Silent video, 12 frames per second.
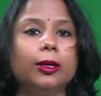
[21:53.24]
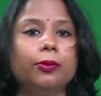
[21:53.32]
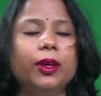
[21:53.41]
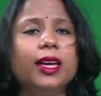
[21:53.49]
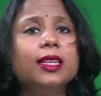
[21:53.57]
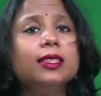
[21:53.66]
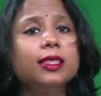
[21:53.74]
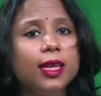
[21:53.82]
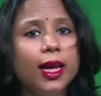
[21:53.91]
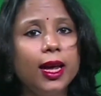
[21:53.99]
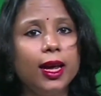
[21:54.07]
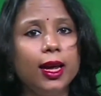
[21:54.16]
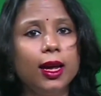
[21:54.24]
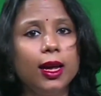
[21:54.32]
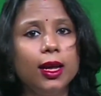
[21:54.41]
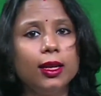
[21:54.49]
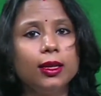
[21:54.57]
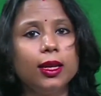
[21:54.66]
we can say
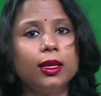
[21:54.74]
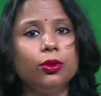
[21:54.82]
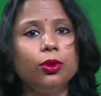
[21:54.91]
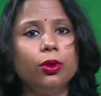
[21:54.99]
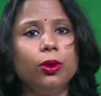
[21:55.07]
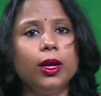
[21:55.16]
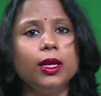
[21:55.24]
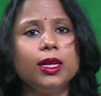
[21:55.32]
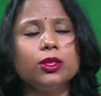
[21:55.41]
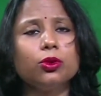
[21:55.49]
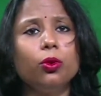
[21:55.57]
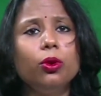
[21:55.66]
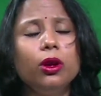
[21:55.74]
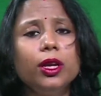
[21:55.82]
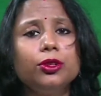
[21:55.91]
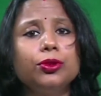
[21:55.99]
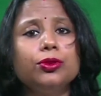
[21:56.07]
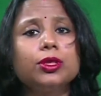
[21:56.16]
that it is only
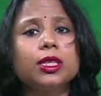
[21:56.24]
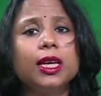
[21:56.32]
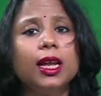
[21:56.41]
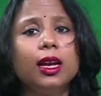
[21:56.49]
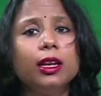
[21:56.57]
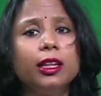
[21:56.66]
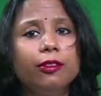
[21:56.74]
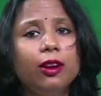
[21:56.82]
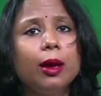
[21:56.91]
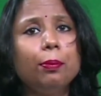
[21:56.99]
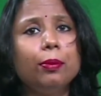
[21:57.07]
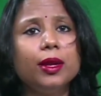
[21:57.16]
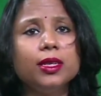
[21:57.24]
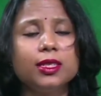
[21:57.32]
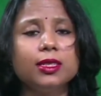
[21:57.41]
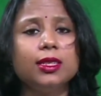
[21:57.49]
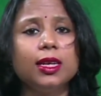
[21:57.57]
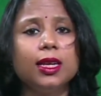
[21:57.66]
through skill development
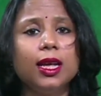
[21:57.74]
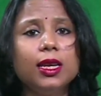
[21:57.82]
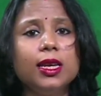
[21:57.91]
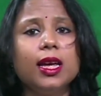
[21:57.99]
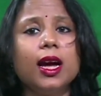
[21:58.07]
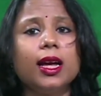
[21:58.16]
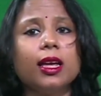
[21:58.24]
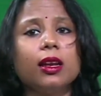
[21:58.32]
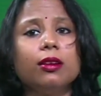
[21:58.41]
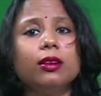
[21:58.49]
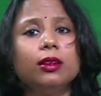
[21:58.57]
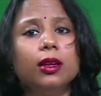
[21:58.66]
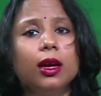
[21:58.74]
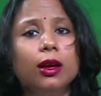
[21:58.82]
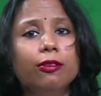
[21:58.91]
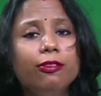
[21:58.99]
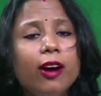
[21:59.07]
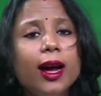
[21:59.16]
that India can
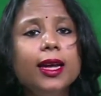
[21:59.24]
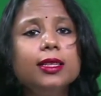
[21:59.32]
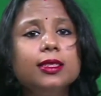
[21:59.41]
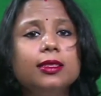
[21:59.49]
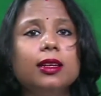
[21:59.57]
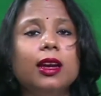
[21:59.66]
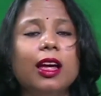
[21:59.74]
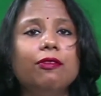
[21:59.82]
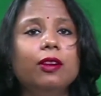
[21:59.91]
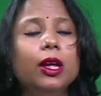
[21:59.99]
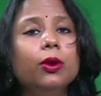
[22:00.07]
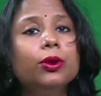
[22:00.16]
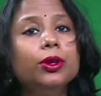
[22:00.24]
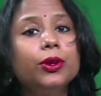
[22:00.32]
fight the livelihood